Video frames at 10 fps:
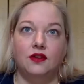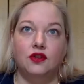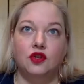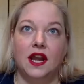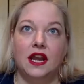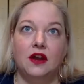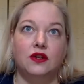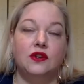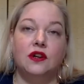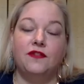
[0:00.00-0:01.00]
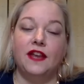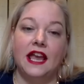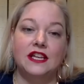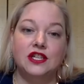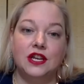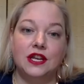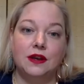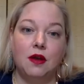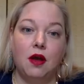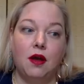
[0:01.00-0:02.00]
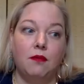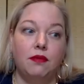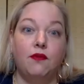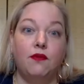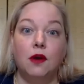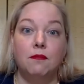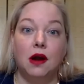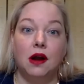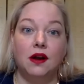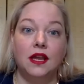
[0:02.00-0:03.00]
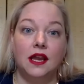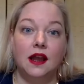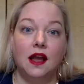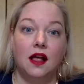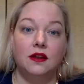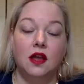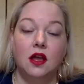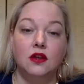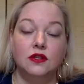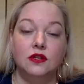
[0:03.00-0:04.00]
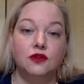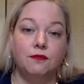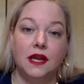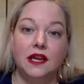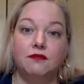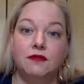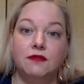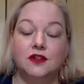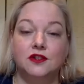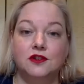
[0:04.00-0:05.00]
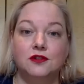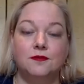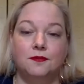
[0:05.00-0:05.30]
training or certification before embarking on social media research?